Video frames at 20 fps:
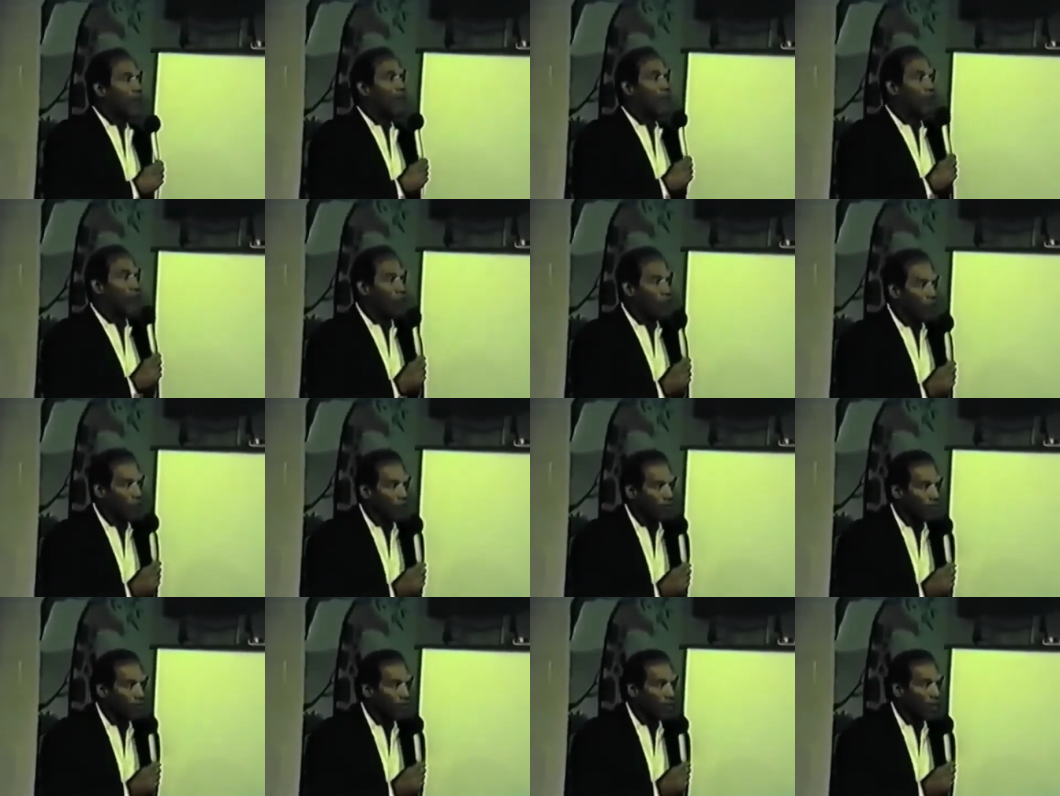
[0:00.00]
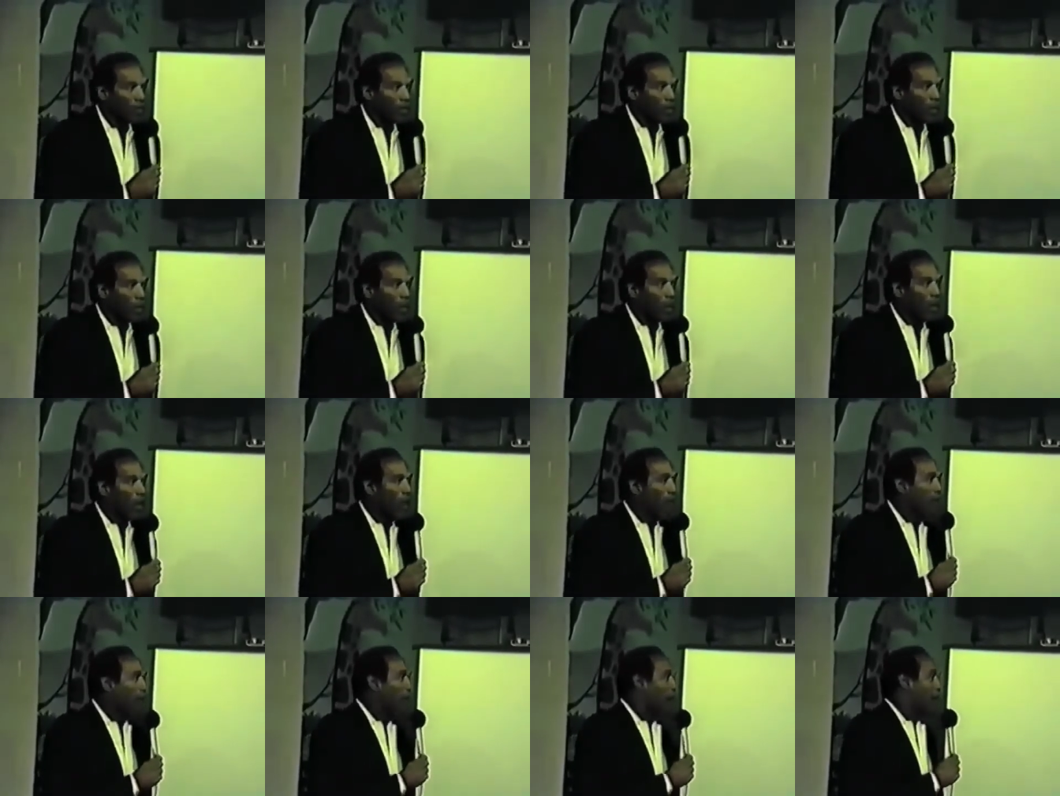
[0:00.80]
my forum,
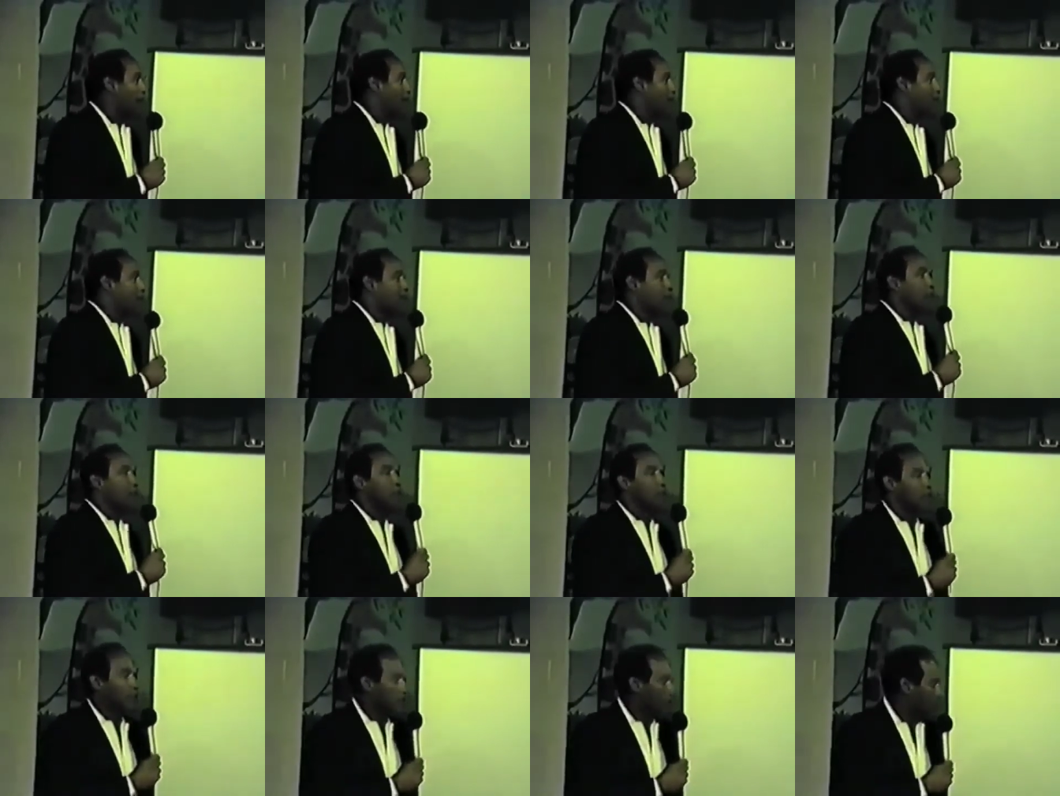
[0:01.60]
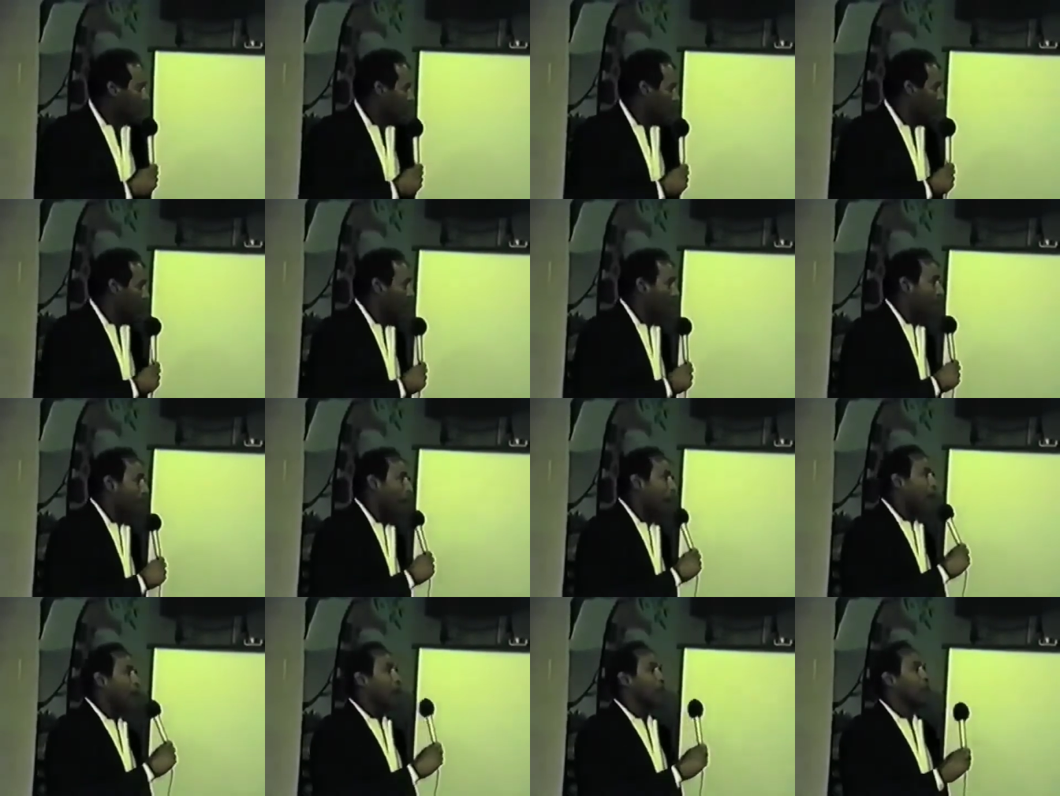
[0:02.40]
or my venue, or my
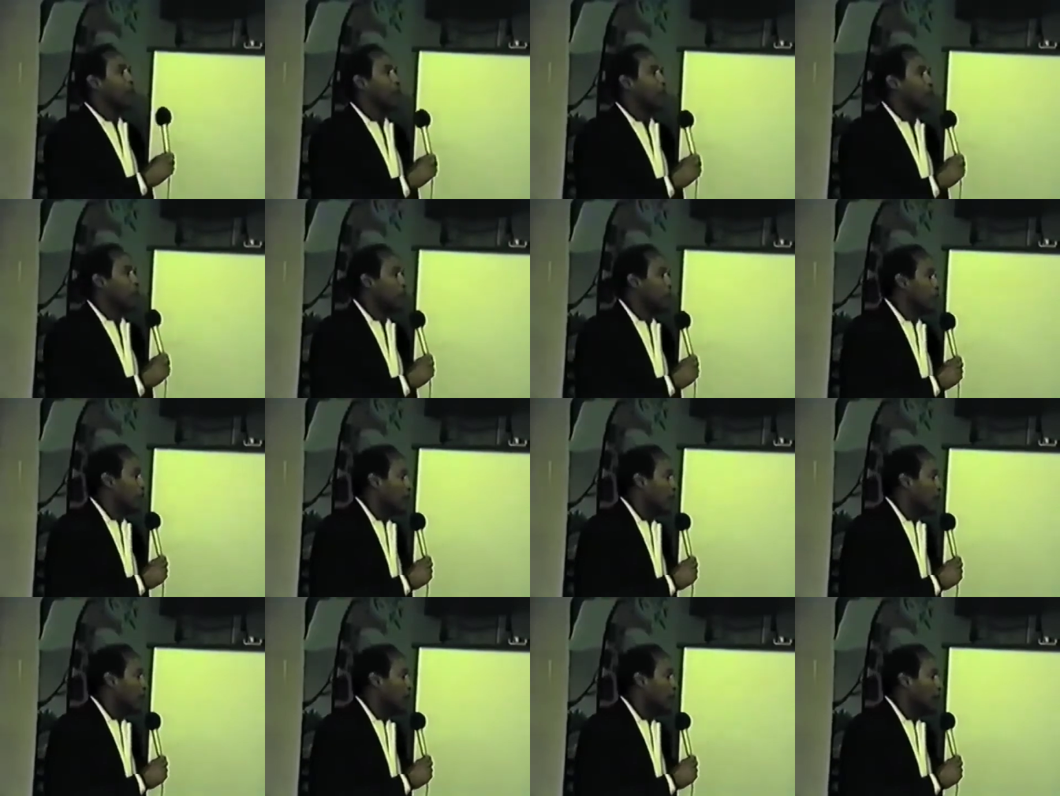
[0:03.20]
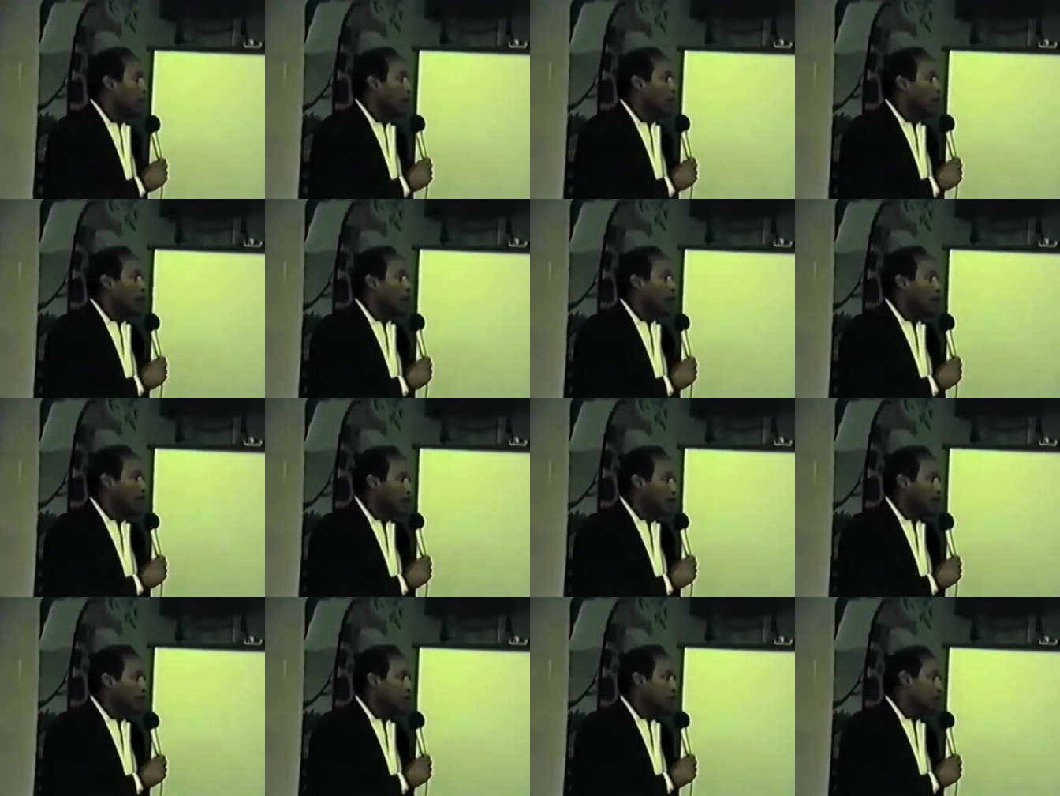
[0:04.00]
microphone
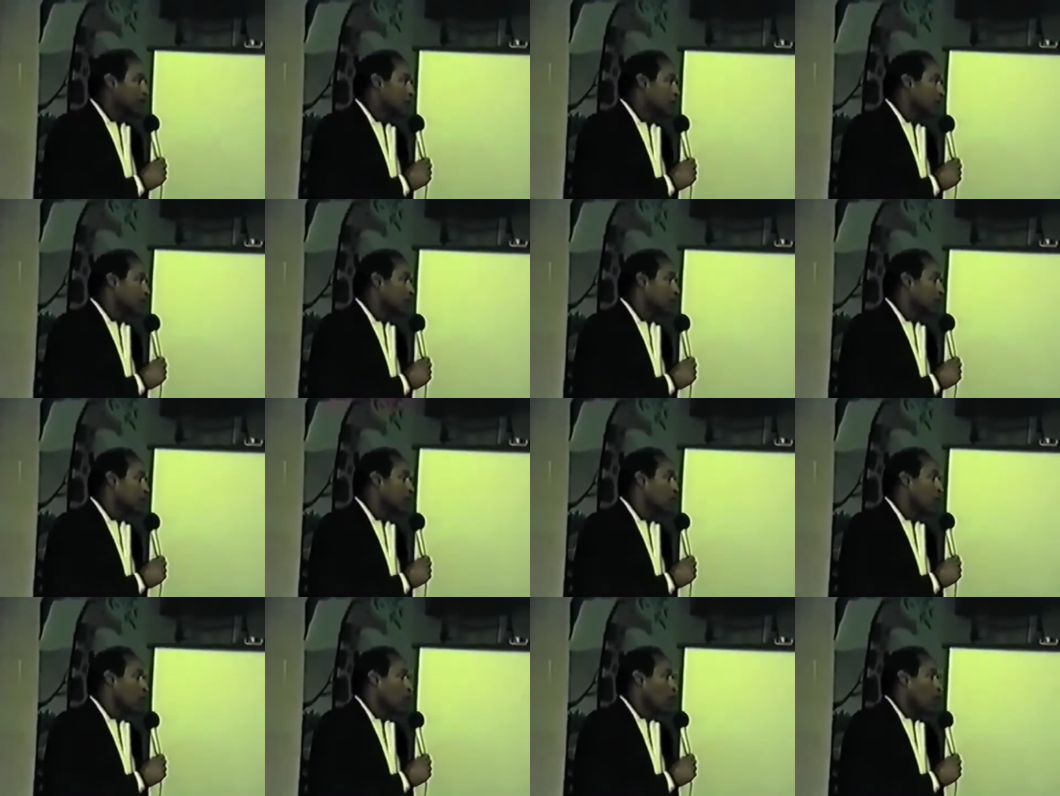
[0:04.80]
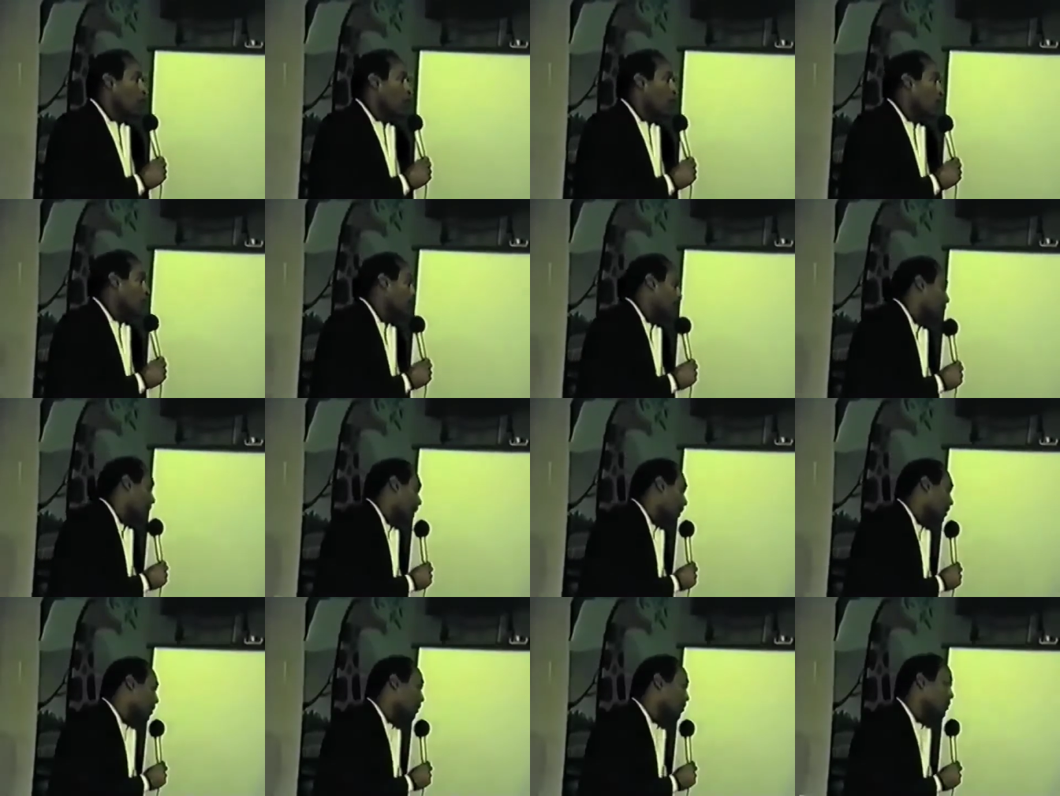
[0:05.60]
here in this country. What am
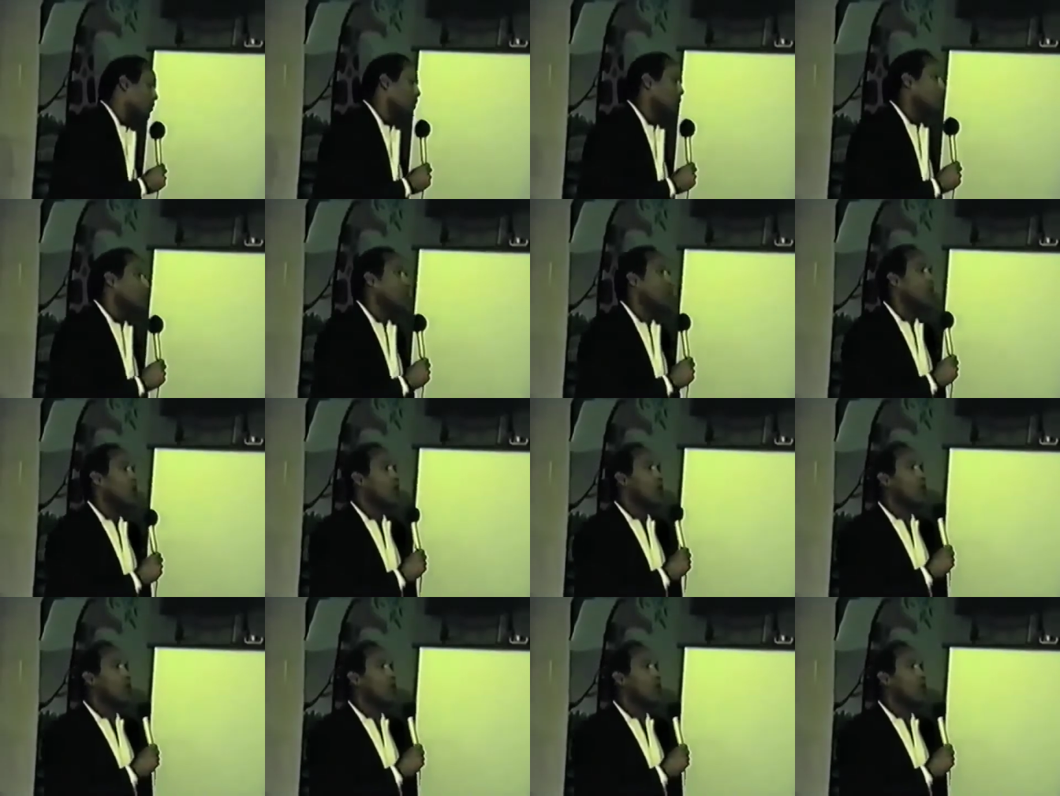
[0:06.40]
I going to do?